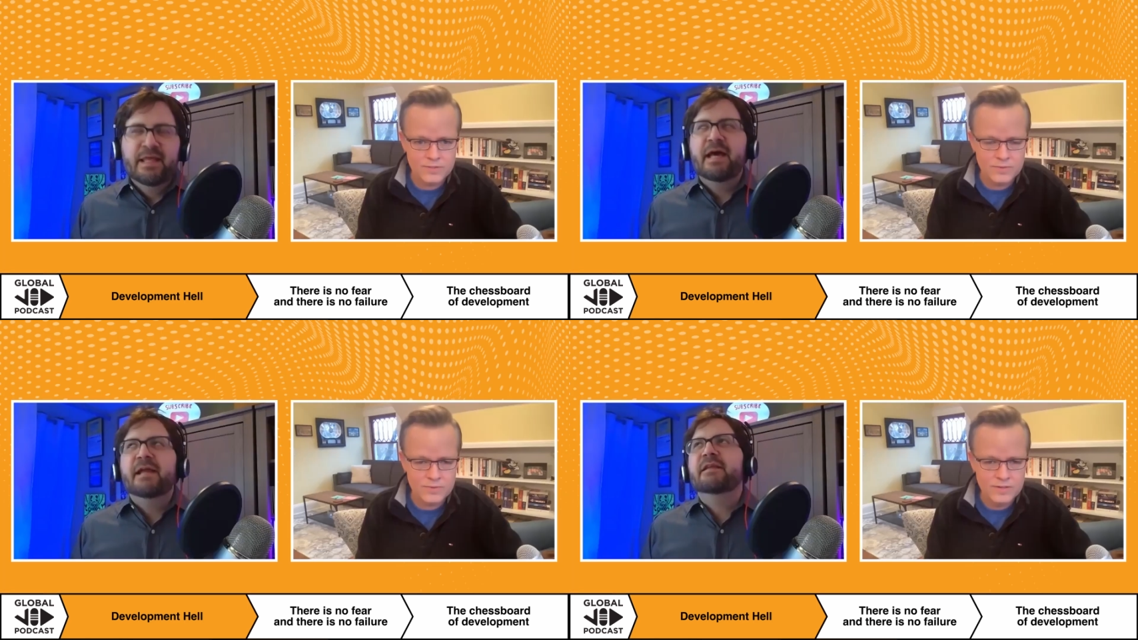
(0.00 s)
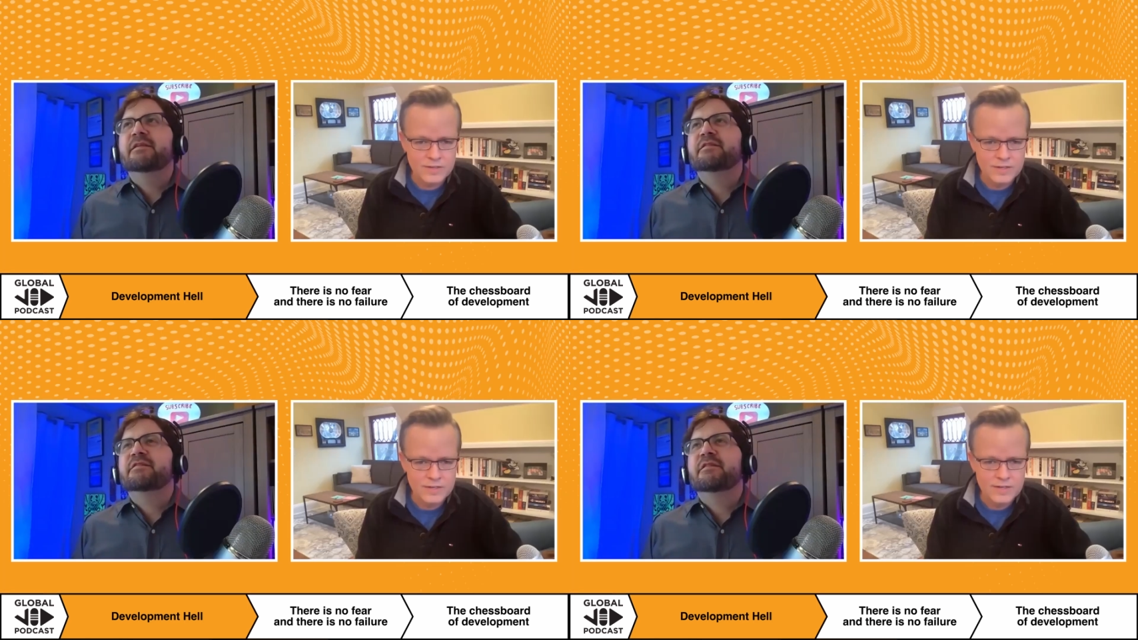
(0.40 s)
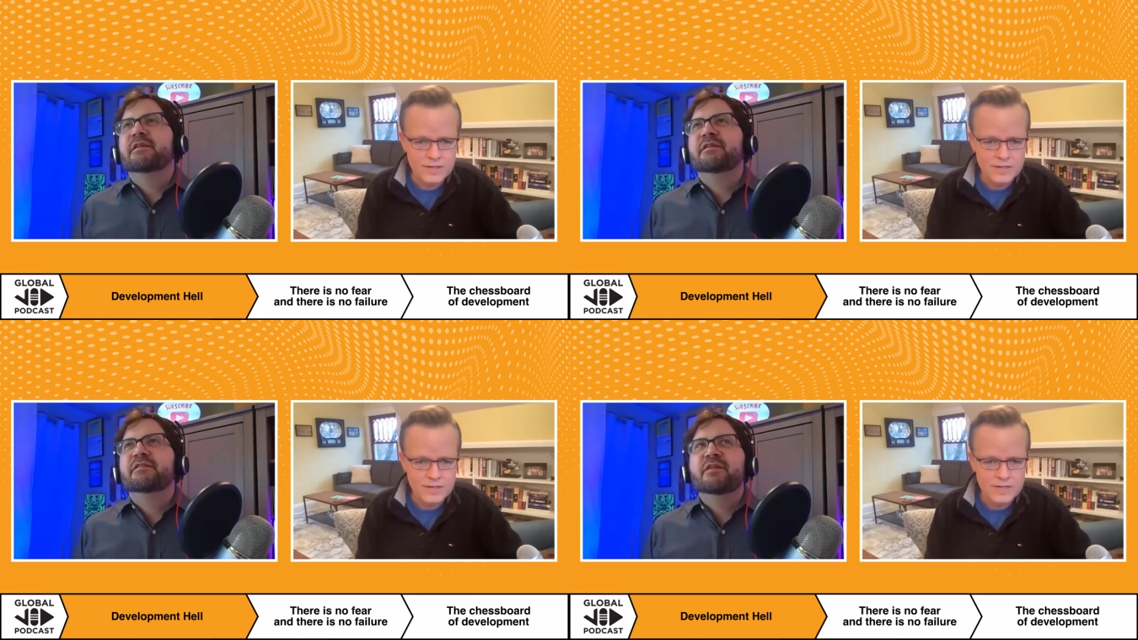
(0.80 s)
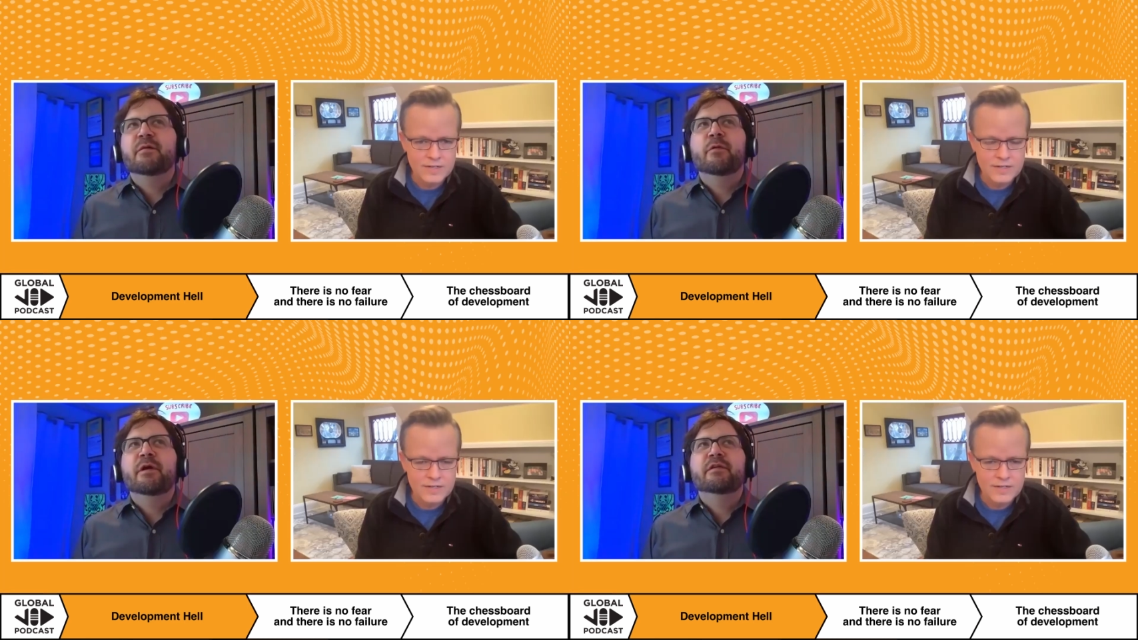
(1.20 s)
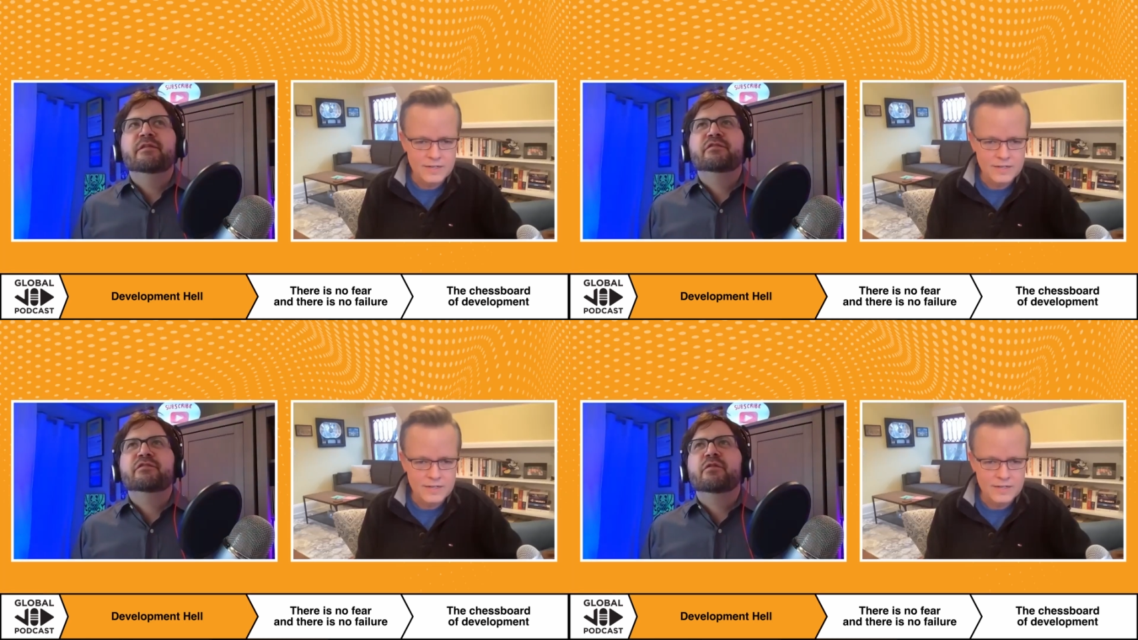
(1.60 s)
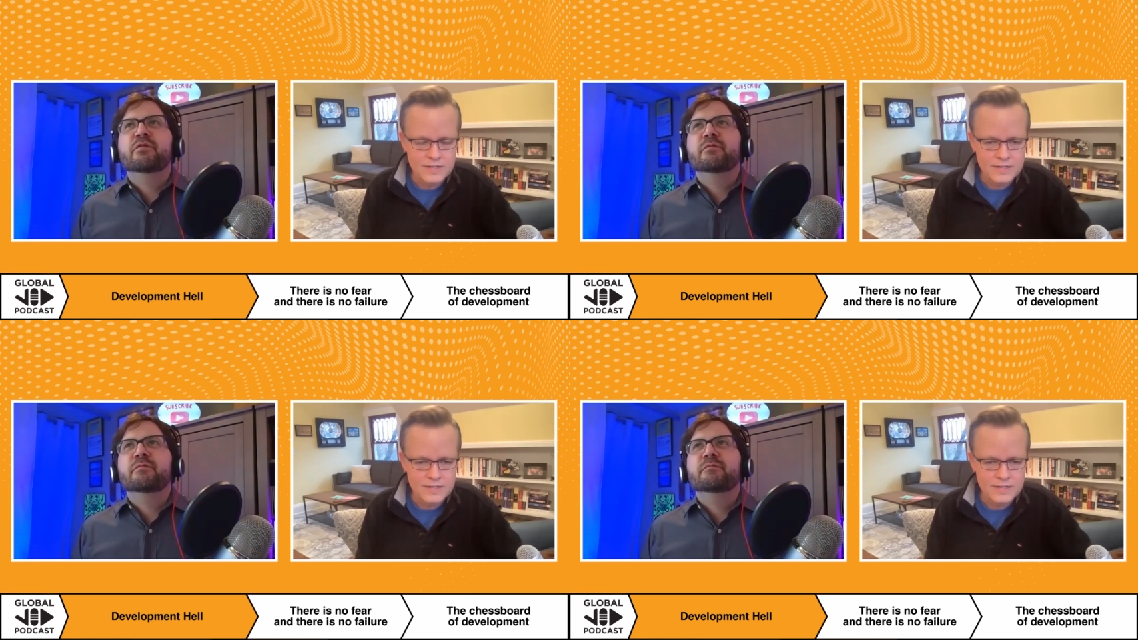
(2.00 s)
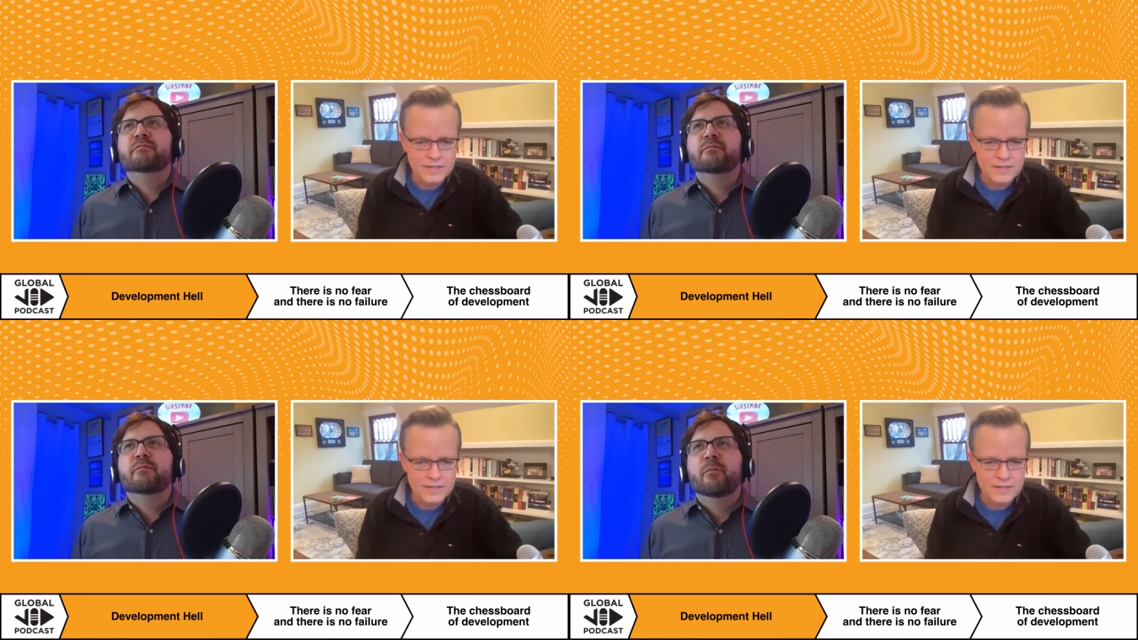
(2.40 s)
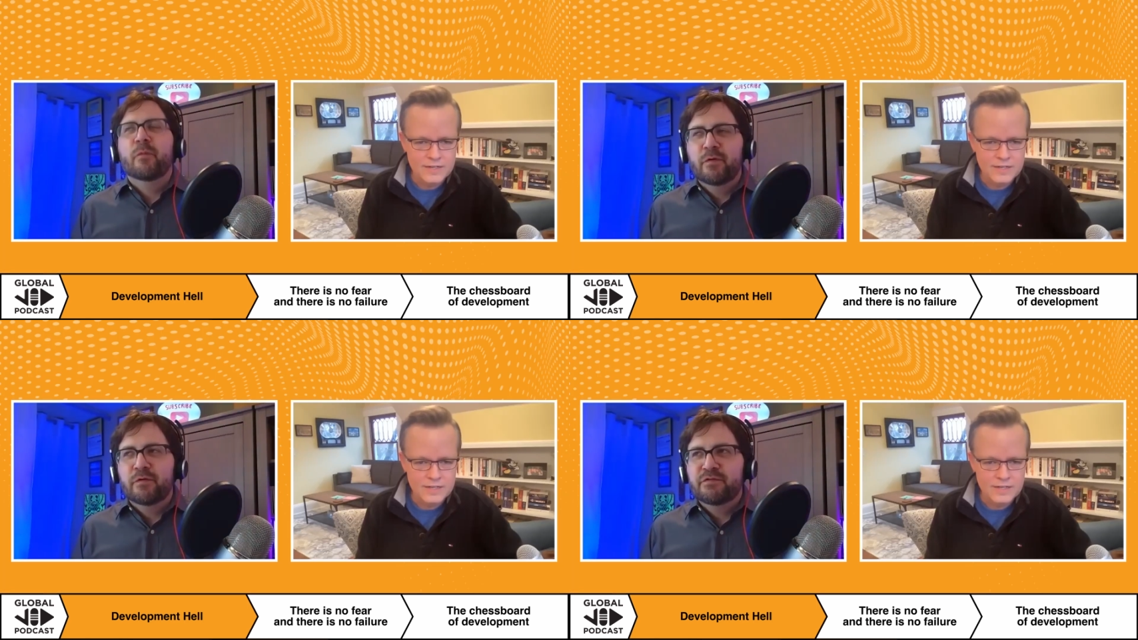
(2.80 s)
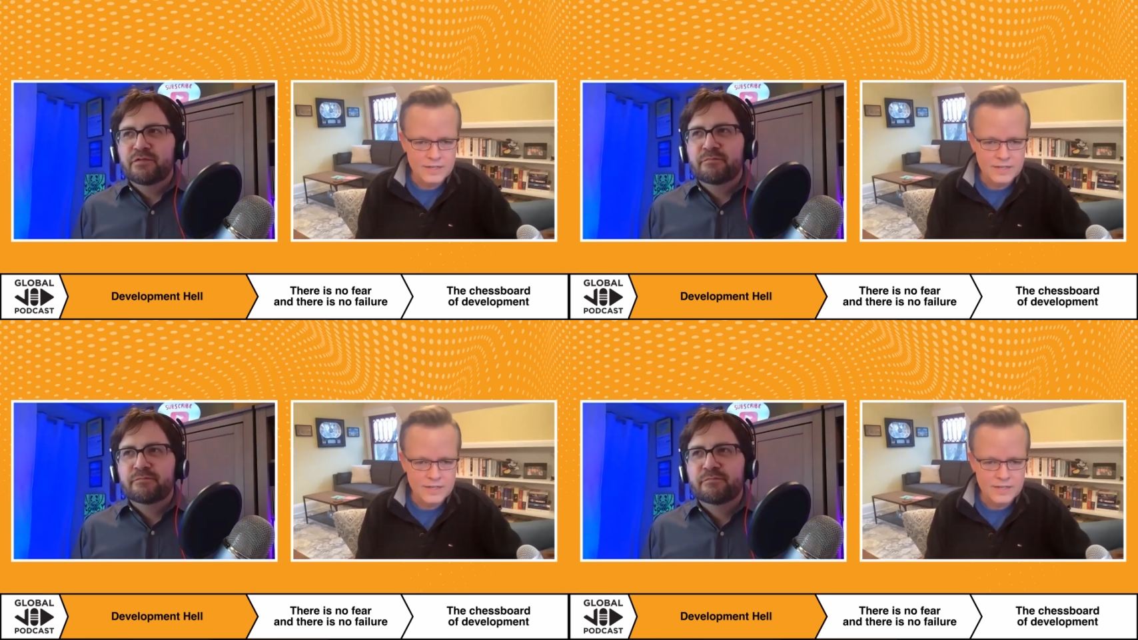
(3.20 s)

Speaker 1: That is in some ways so worse.